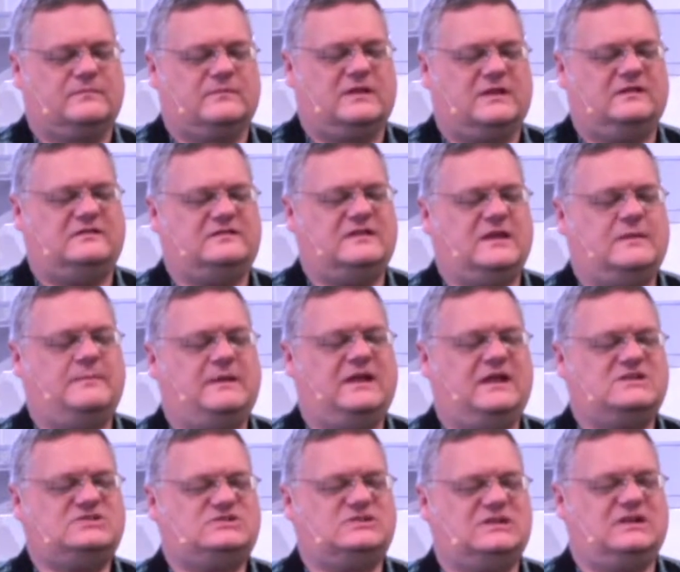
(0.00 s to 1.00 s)
Is the
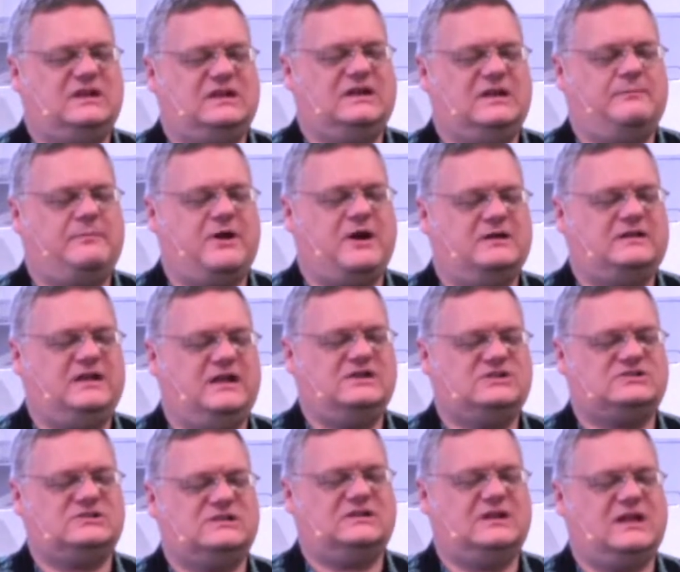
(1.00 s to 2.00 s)
emanation and
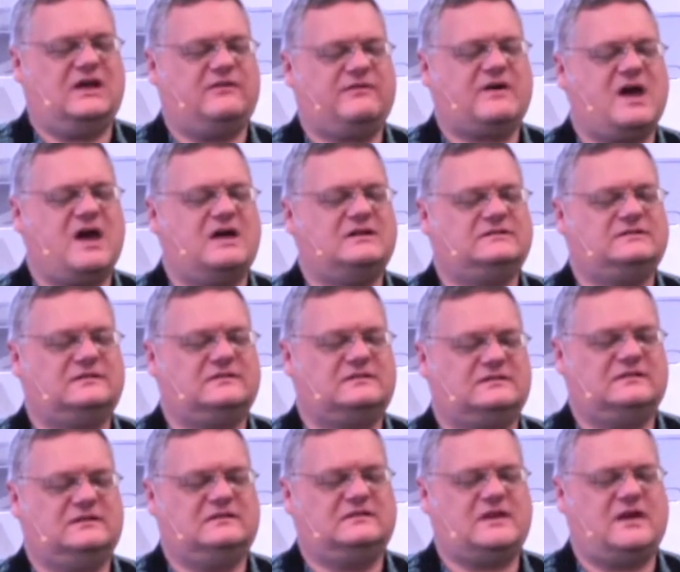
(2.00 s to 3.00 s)
impartation of
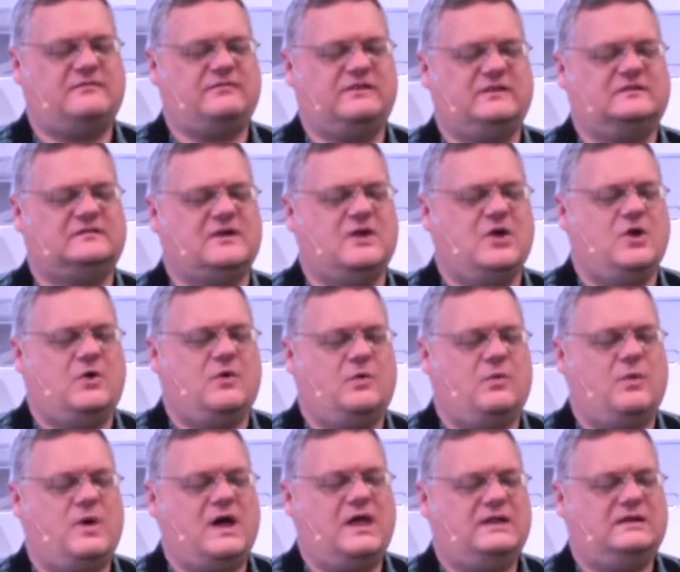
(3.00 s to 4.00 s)
consciousness of this
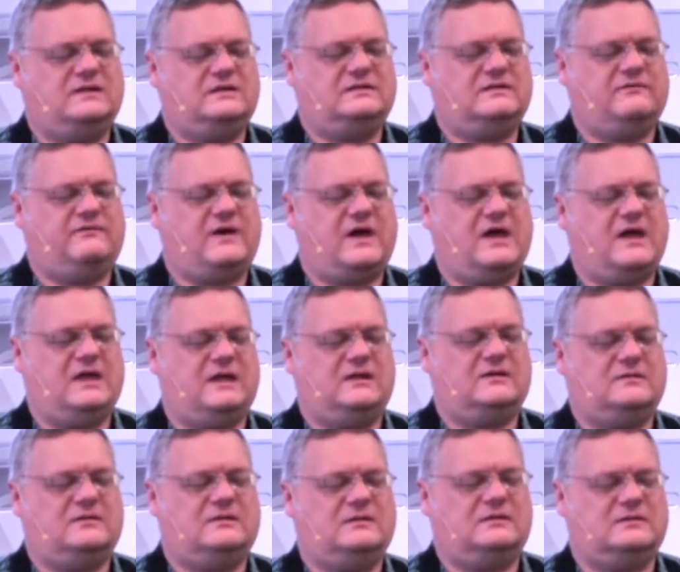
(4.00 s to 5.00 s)
one
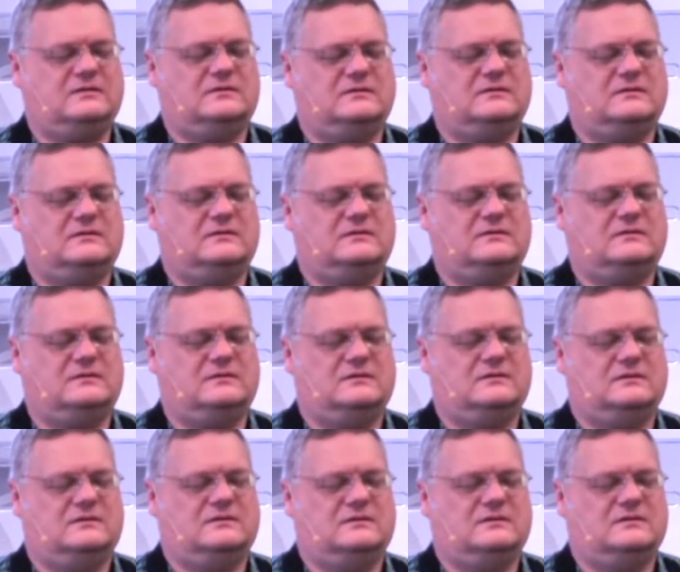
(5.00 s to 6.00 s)
divine
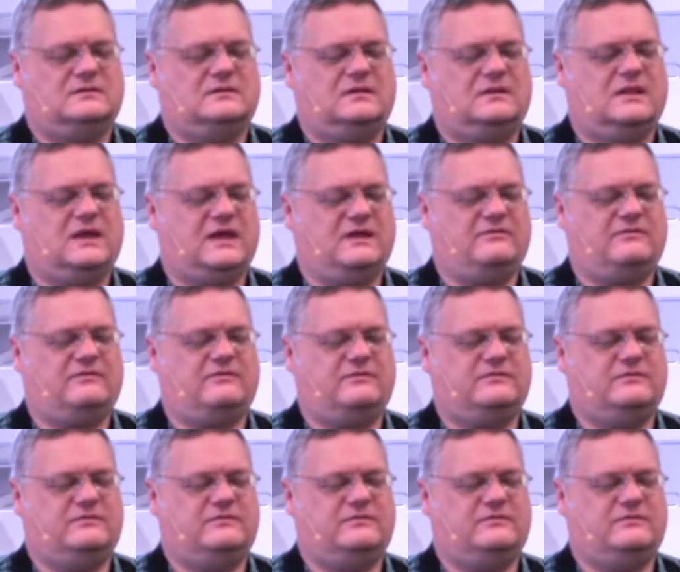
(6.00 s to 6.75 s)
life.